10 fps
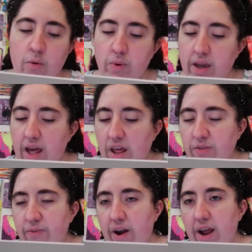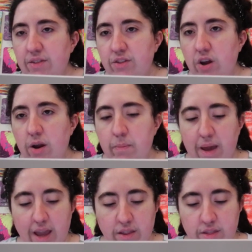"We got as far as third
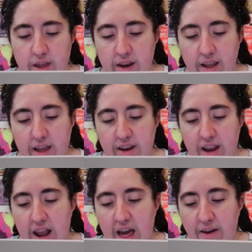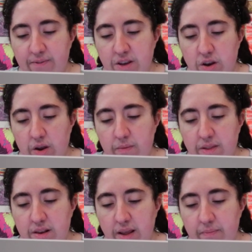base," said Carina, laughing
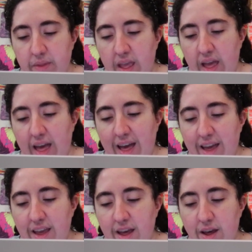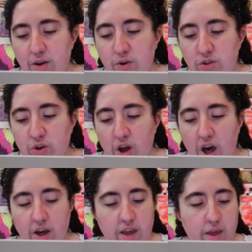nervously. "I am going to
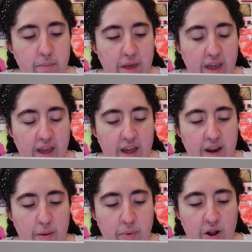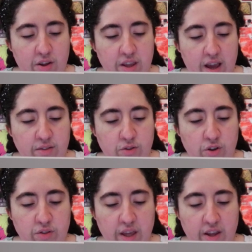call him and apologize. Do
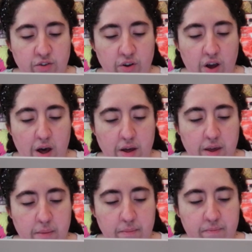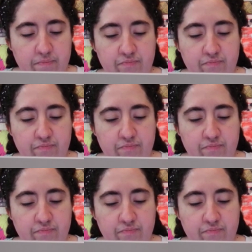you think I should call him?"